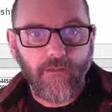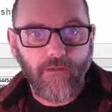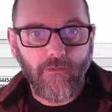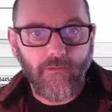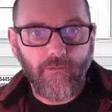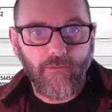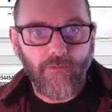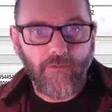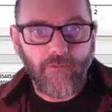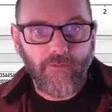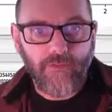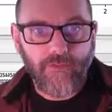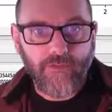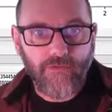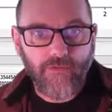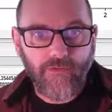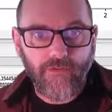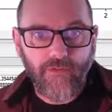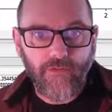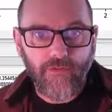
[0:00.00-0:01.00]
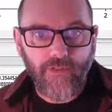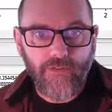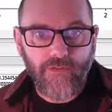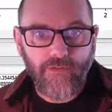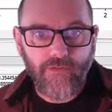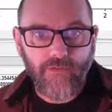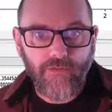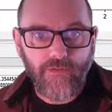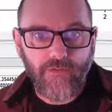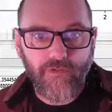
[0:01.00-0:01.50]
Oh, it only
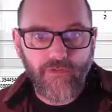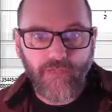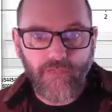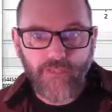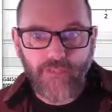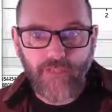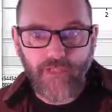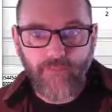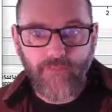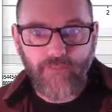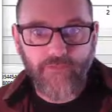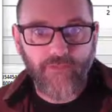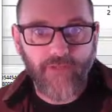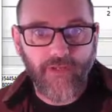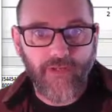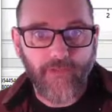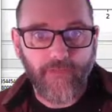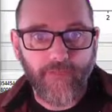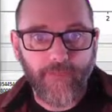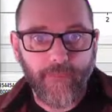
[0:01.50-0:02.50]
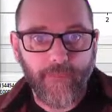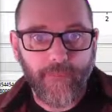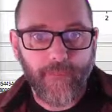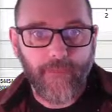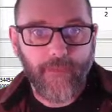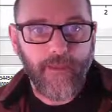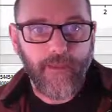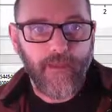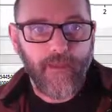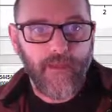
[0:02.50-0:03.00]
took 3 this time as well.
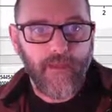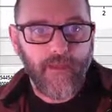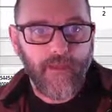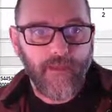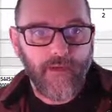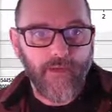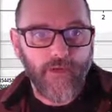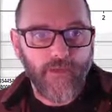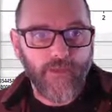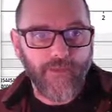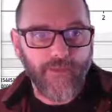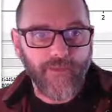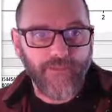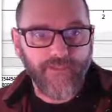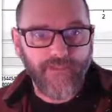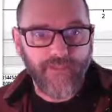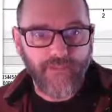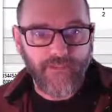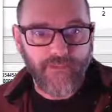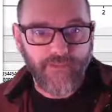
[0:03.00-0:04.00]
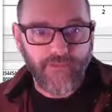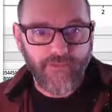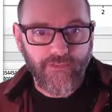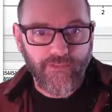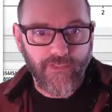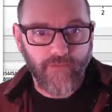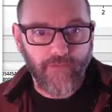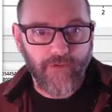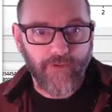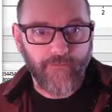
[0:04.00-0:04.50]
Oh, but this is an
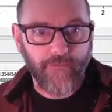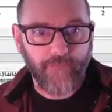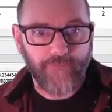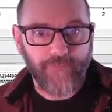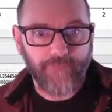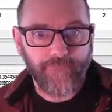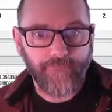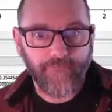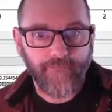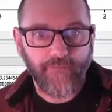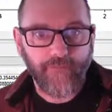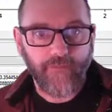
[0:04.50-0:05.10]
interesting one.